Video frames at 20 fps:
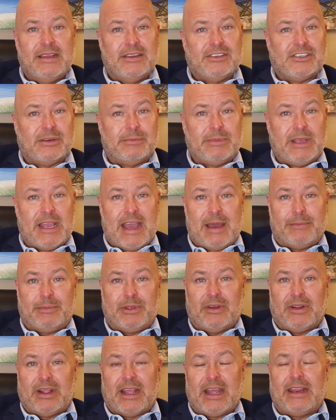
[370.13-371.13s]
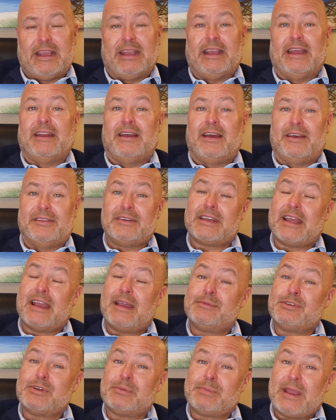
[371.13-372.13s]
Should be happy you're getting it. Other
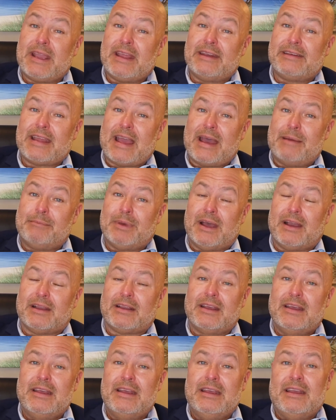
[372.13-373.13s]
times you're paying top buck.